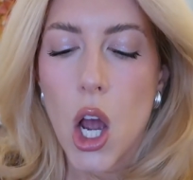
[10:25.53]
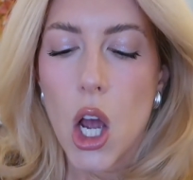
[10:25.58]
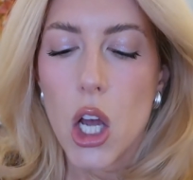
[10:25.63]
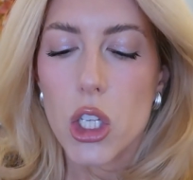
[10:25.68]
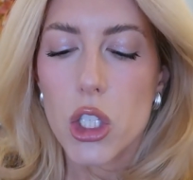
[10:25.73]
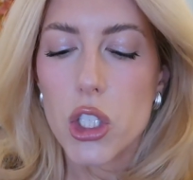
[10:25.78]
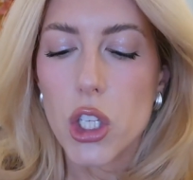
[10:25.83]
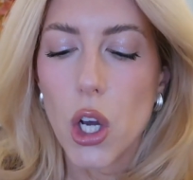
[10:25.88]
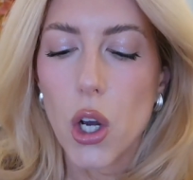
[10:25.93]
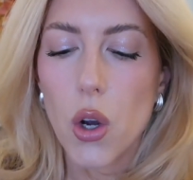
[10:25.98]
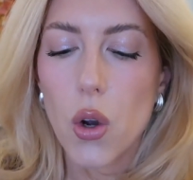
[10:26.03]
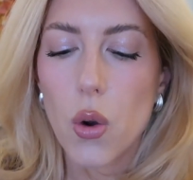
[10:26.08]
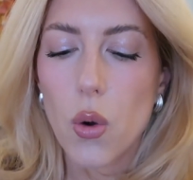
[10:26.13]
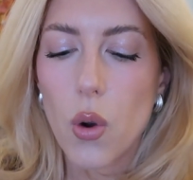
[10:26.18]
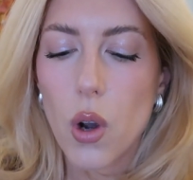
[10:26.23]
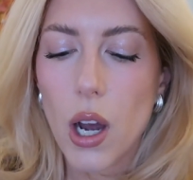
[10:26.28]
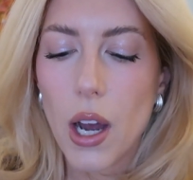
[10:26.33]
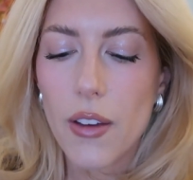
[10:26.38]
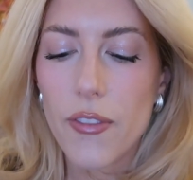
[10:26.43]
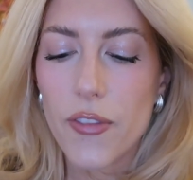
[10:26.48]

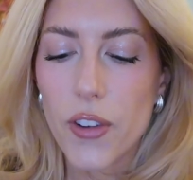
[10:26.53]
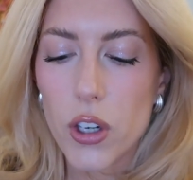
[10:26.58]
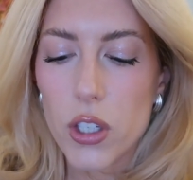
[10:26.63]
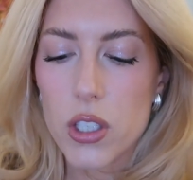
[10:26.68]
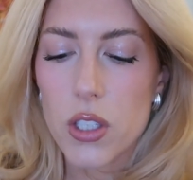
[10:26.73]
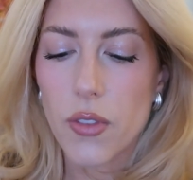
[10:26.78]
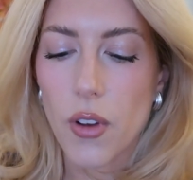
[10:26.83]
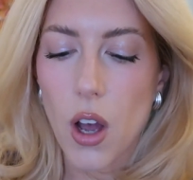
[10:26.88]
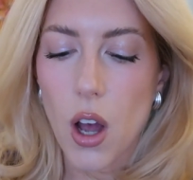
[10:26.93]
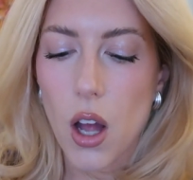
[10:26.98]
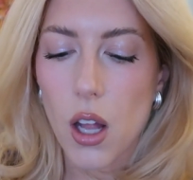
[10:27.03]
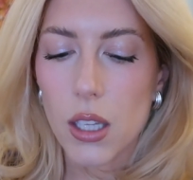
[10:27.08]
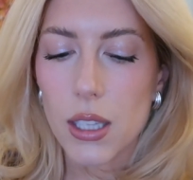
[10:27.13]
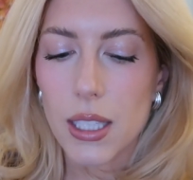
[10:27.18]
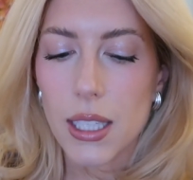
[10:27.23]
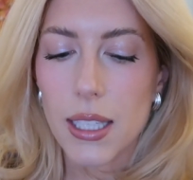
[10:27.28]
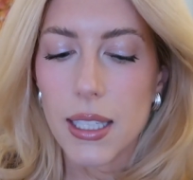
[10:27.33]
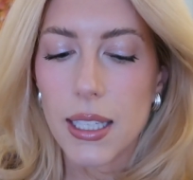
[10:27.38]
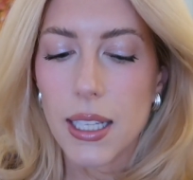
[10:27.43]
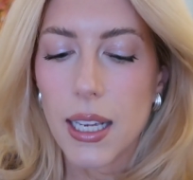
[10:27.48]
So first of
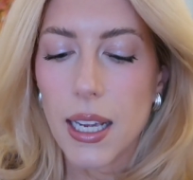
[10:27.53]
all,